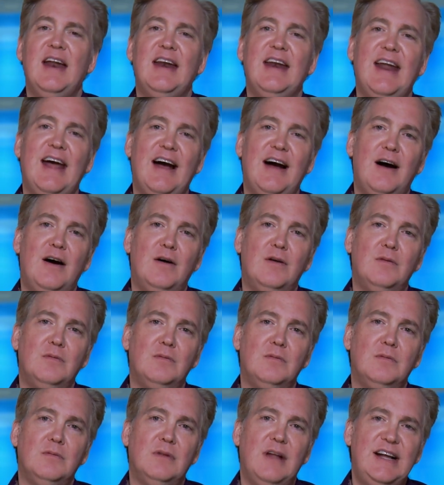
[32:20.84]
Now,
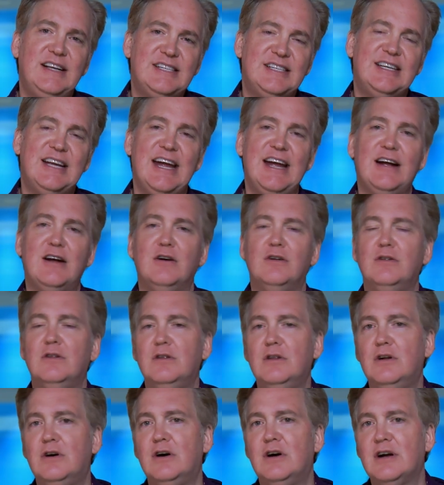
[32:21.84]
let's take a
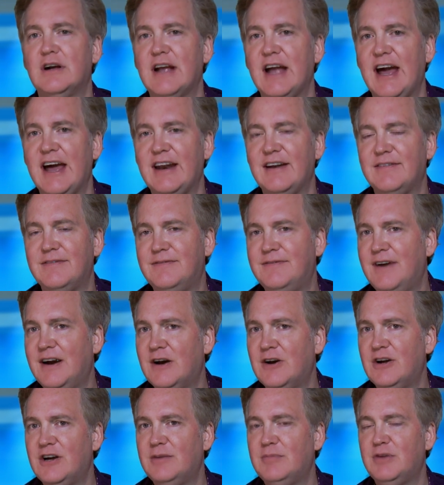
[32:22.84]
look at a
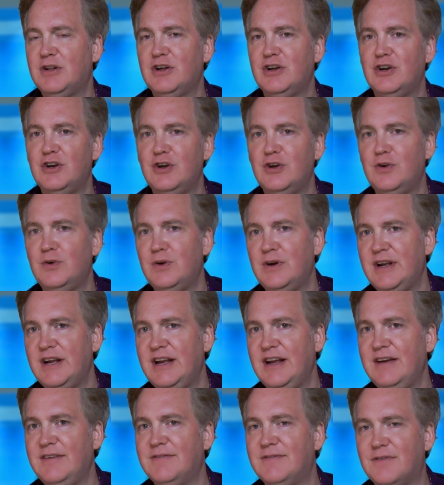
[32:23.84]
variable
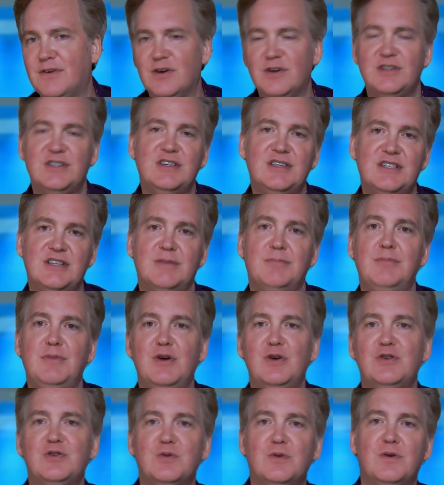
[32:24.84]
annuity versus a
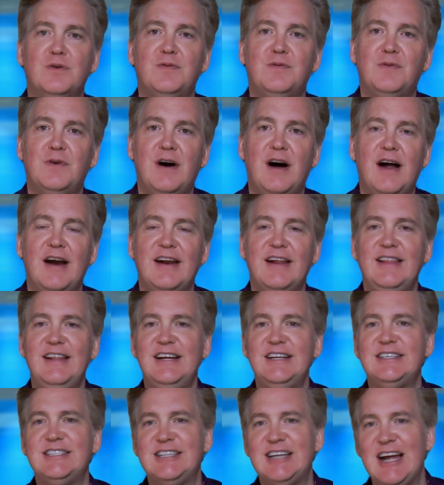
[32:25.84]
mutual fund, and
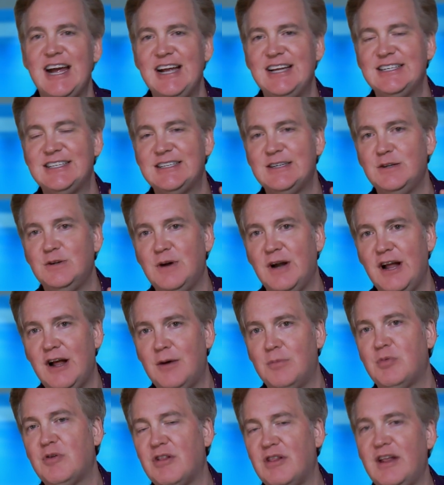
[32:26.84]
this tends to
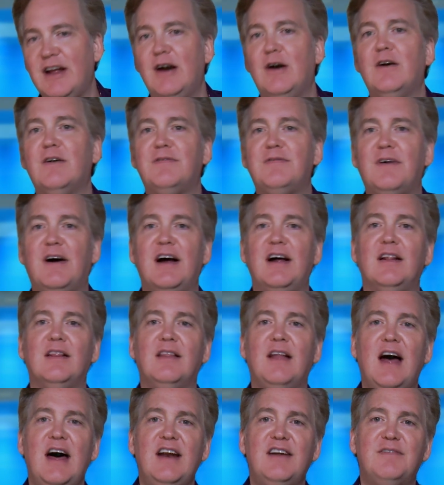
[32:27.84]
help clarify a
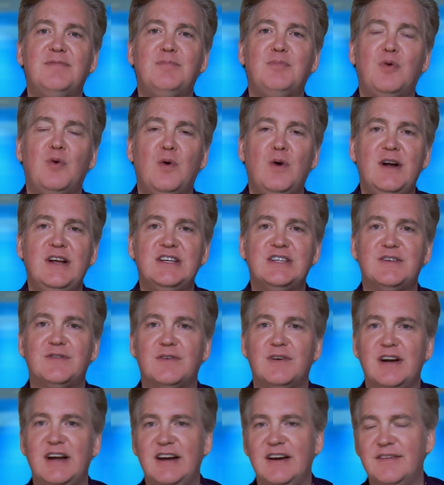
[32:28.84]
lot of points
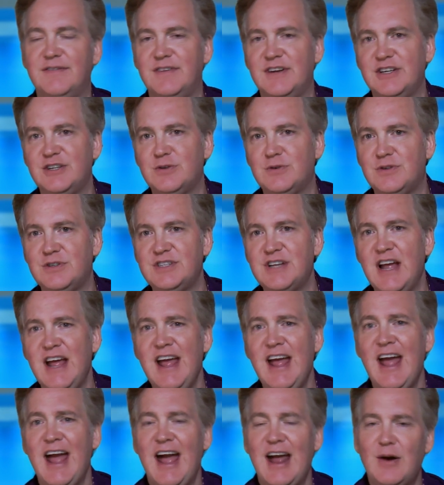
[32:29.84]
for individuals
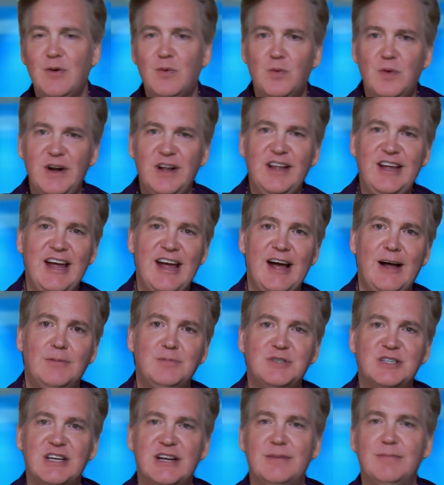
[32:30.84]
and really
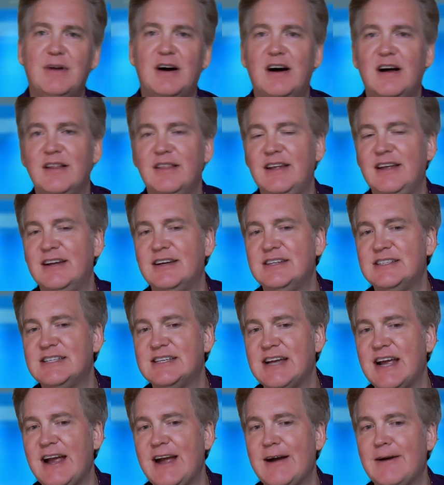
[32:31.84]
helps them on the
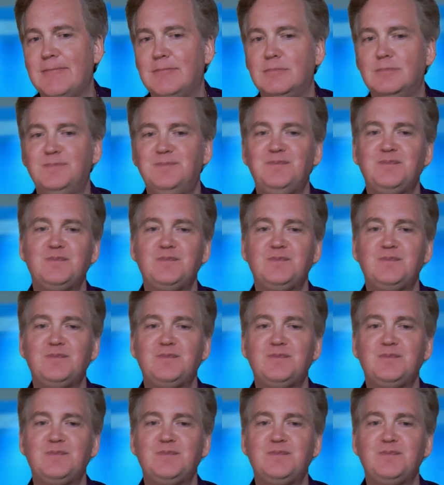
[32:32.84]
exam.